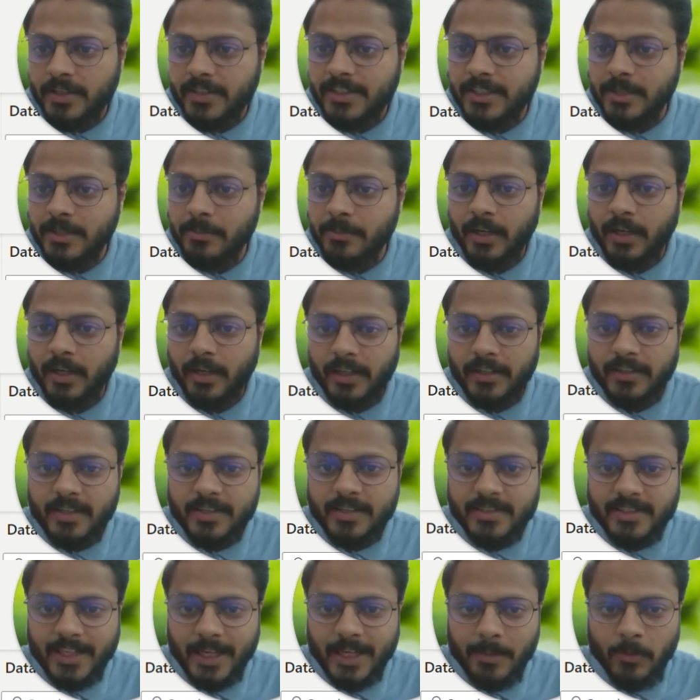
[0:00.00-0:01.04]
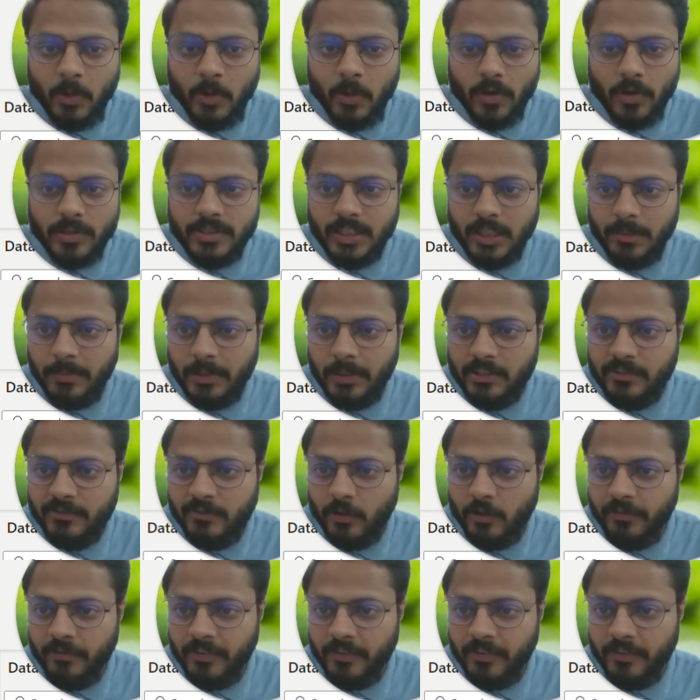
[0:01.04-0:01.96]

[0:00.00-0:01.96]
Similarly, the same concept is for